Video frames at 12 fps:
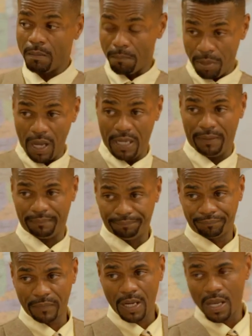But
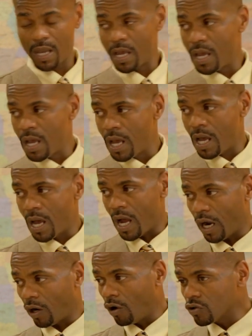
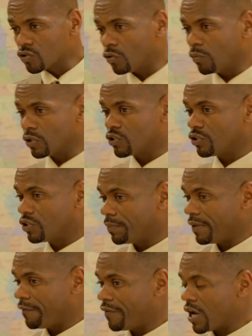I also want you to
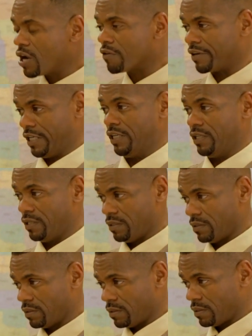be very,
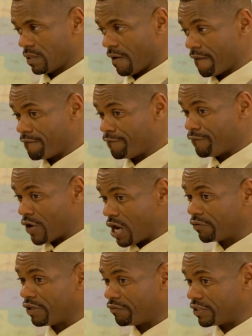
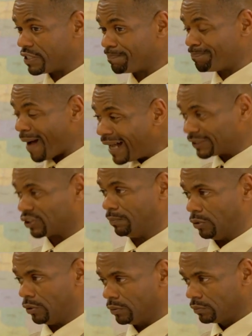very
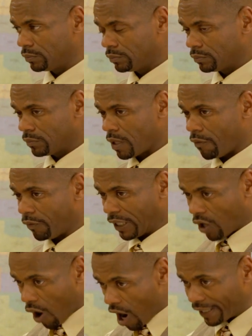responsible
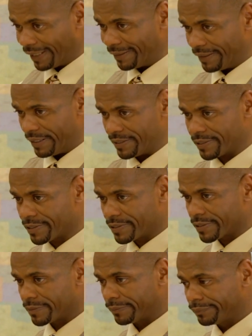regarding
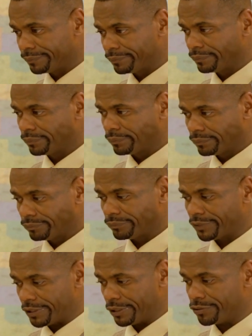this
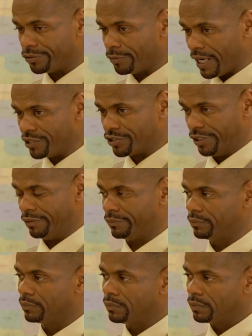situation
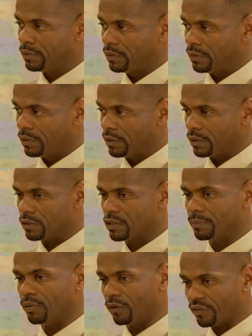that
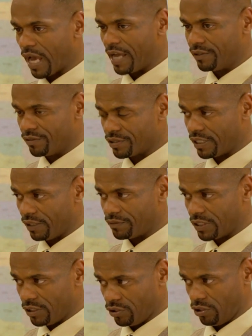you've both gotten yourselves
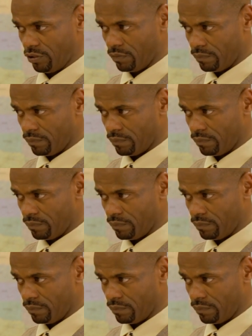into.